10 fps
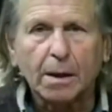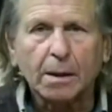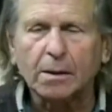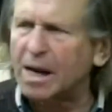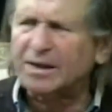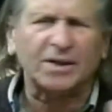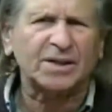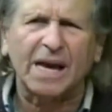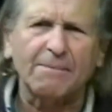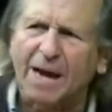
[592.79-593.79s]
You're not the
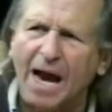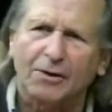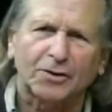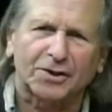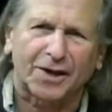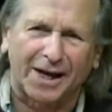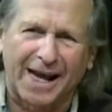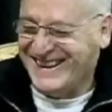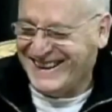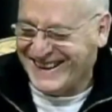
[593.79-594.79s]
same guy
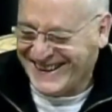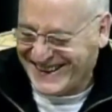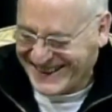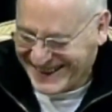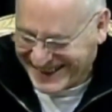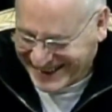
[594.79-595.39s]
on